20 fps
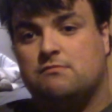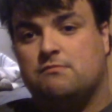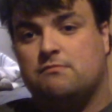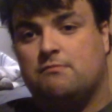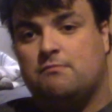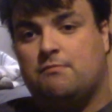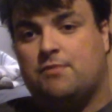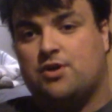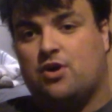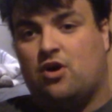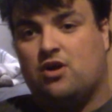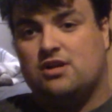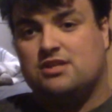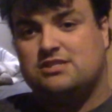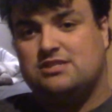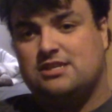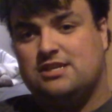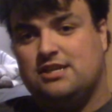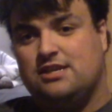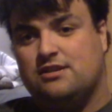but
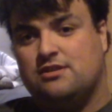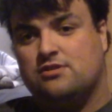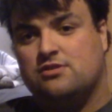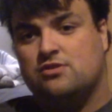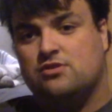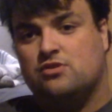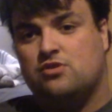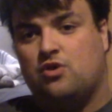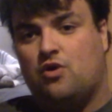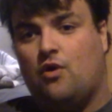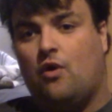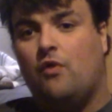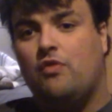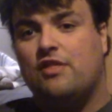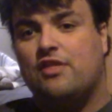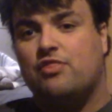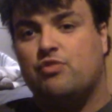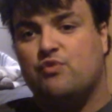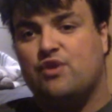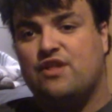honestly,
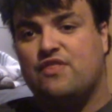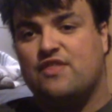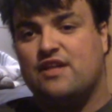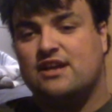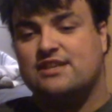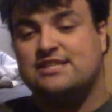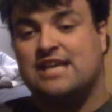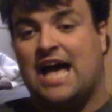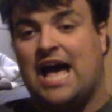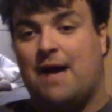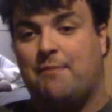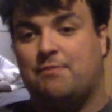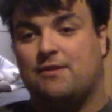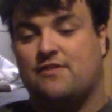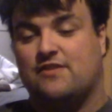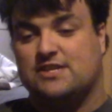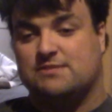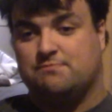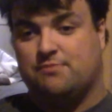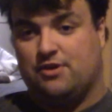only 3 things happen
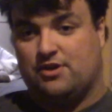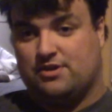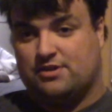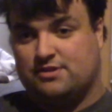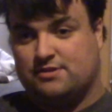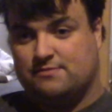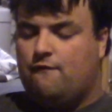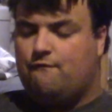in this book.